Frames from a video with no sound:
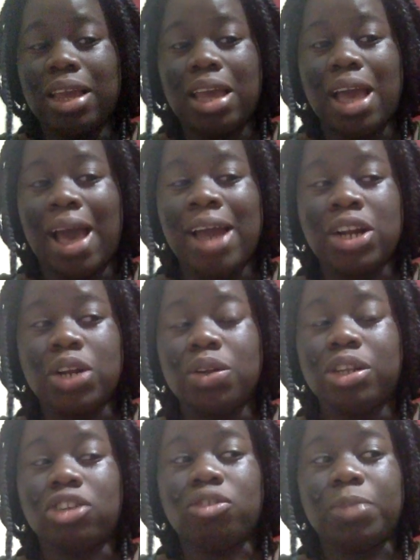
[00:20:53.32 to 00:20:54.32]
I know
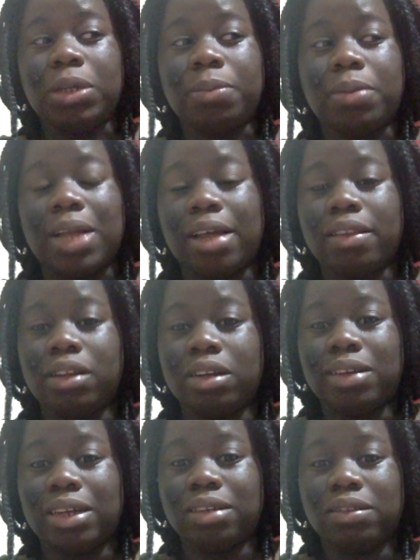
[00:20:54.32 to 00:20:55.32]
there's people out there
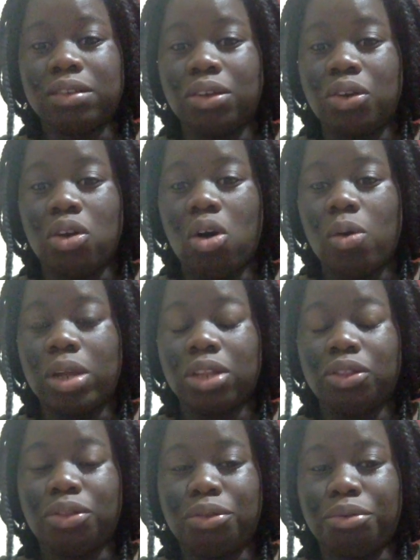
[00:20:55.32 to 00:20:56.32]
that's going
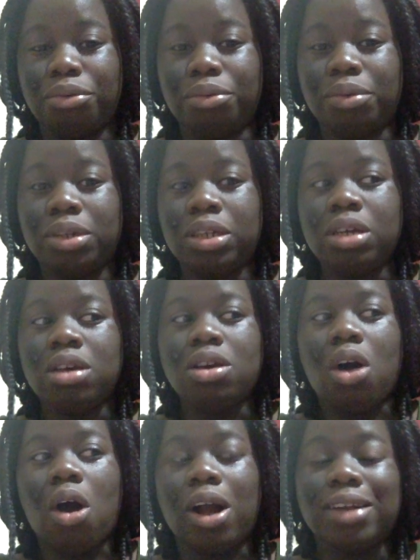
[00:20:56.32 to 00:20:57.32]
through
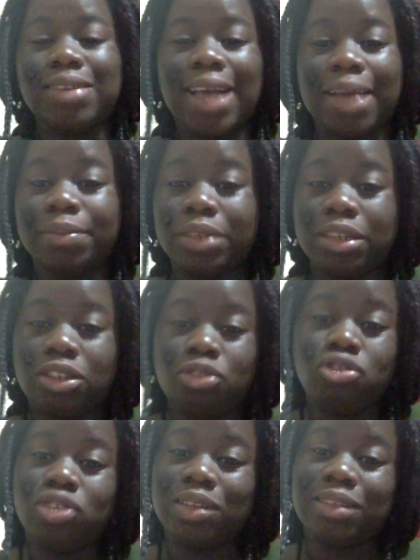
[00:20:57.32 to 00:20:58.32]
hard times and you
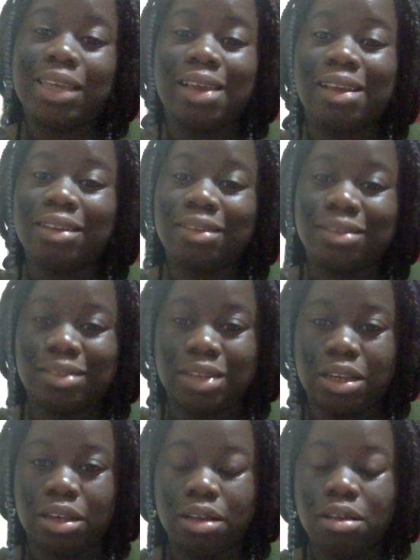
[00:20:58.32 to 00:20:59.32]
just can't
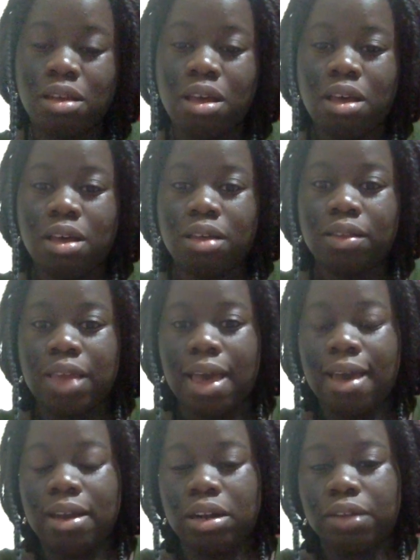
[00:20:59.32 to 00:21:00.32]
see the
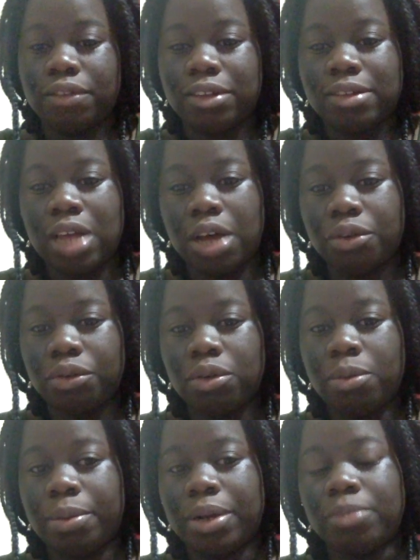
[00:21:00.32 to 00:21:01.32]
end of the tunnel,
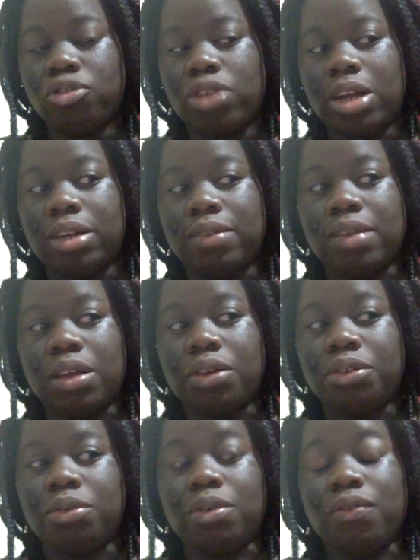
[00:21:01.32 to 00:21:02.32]
but I'm trying to tell
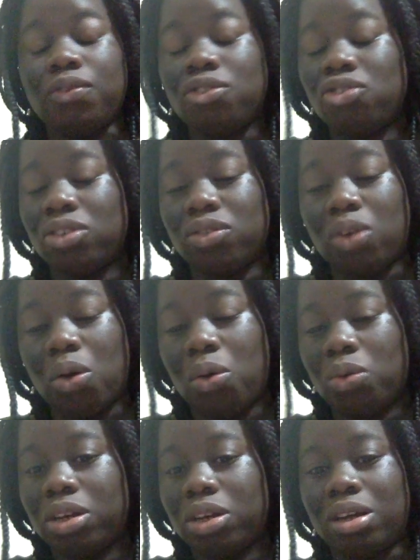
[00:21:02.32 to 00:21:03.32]
you, if you just
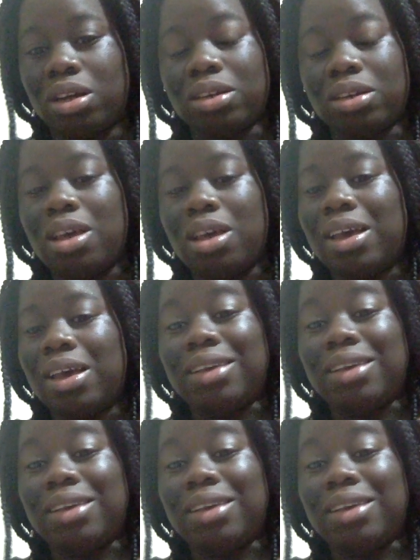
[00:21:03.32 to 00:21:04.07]
hold on, it's